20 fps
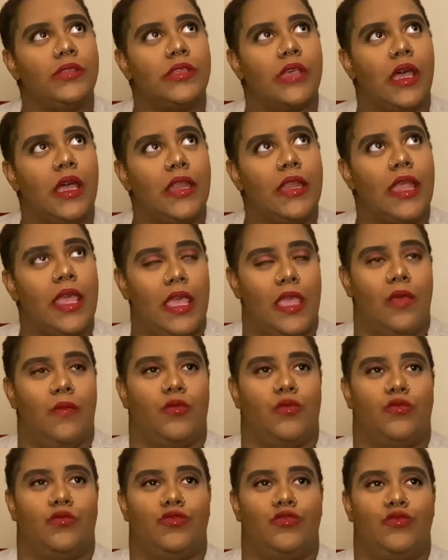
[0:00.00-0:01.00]

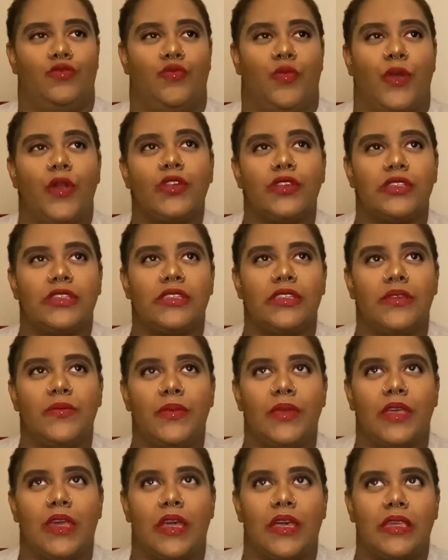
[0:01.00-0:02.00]
unable to purchase it
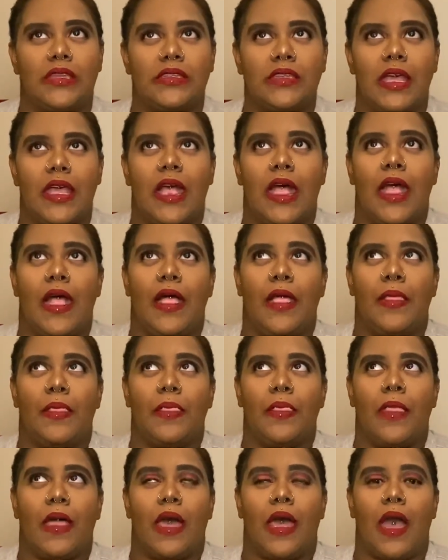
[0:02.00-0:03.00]
because
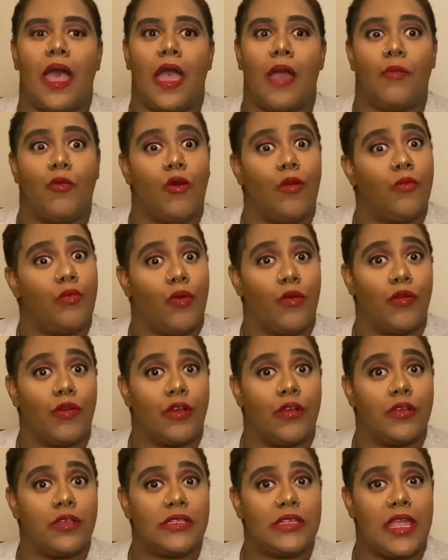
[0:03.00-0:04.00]
I'm on broke
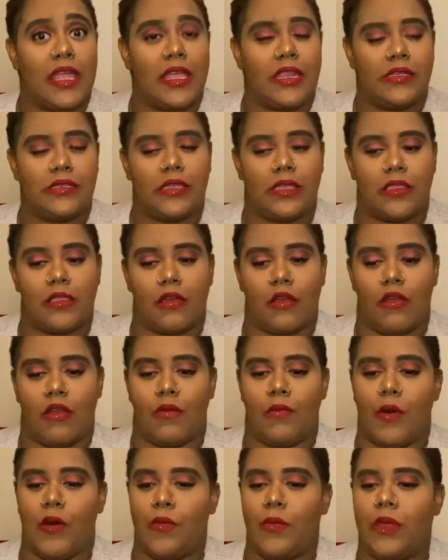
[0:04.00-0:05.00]
girl status at the current
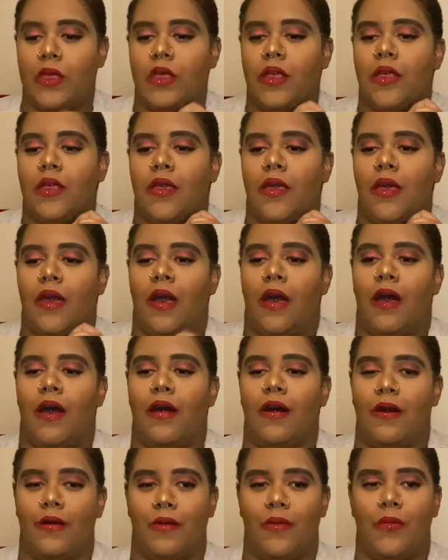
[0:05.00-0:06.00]
moment,
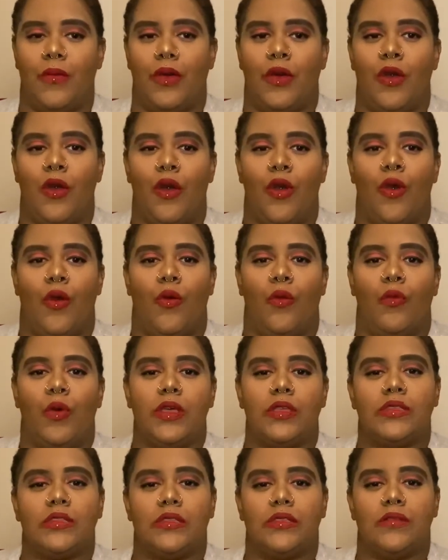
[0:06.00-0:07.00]

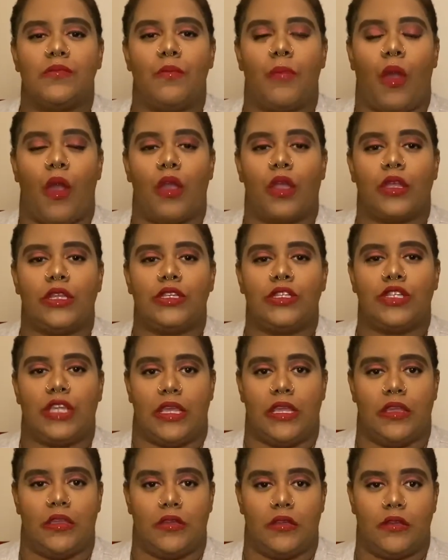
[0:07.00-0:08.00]
was Marc
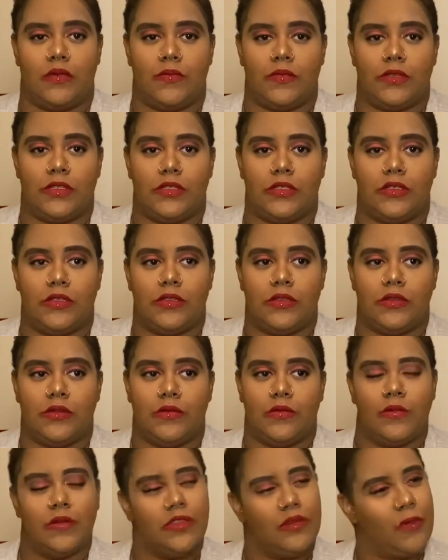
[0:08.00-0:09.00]
Jacobs.
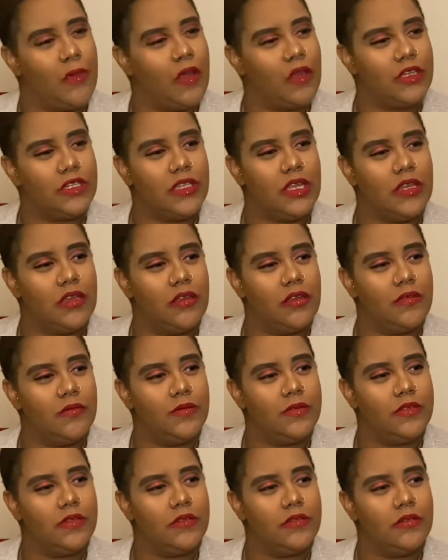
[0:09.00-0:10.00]
Was it Marc
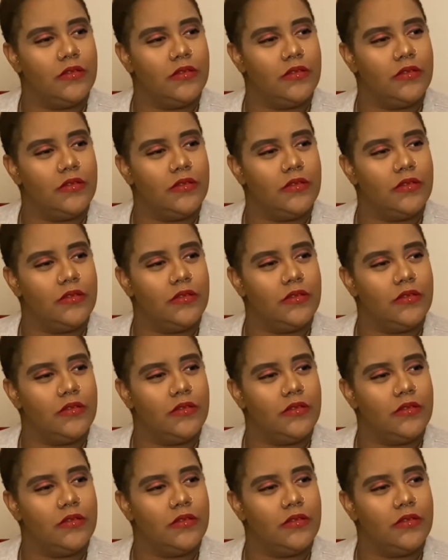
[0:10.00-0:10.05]
Jacobs?